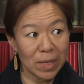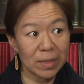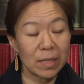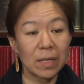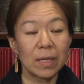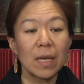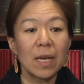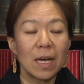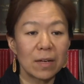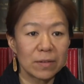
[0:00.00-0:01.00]
And then
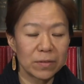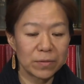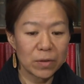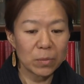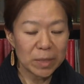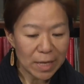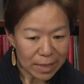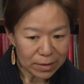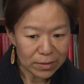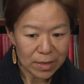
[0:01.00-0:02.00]
uh, from
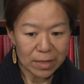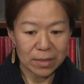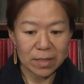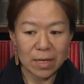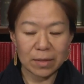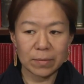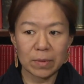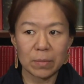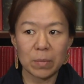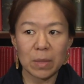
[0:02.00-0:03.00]
that, and then
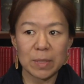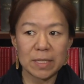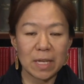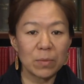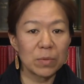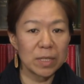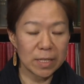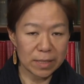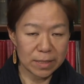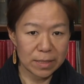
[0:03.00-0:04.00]
maybe seven
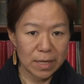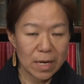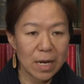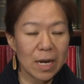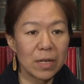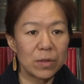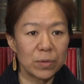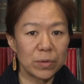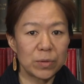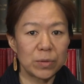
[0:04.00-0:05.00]
years, I
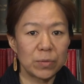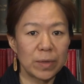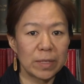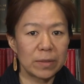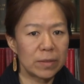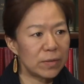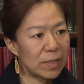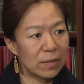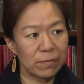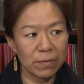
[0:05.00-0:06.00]
lose weight. You
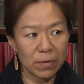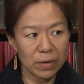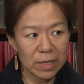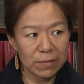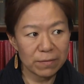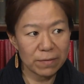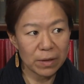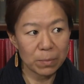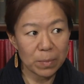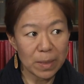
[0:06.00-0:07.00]
said
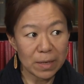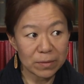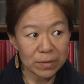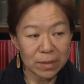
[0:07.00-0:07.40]
45 pounds?